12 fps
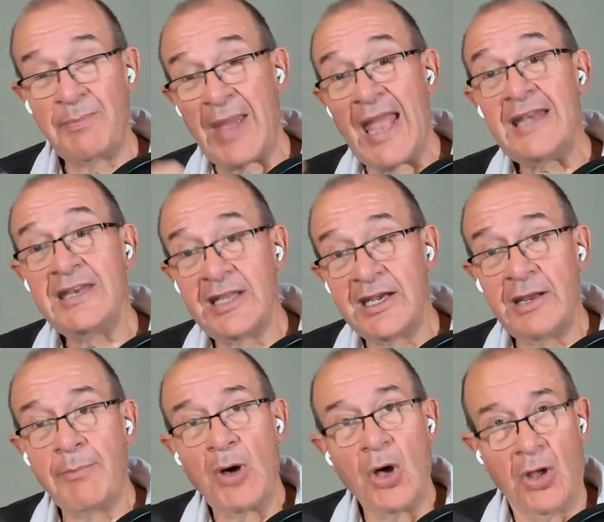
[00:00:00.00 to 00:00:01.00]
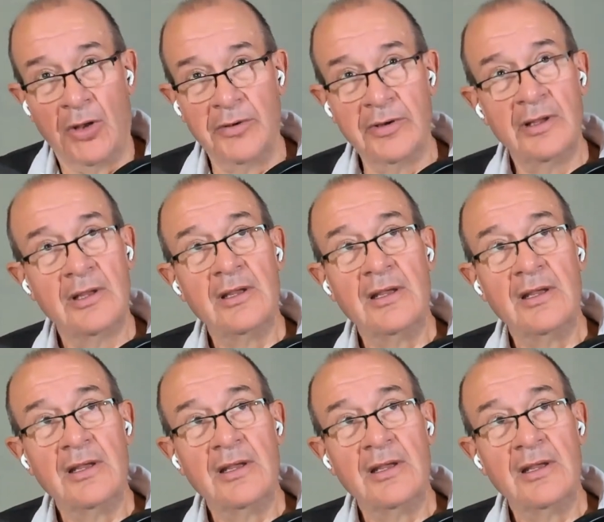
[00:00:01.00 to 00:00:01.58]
depending upon,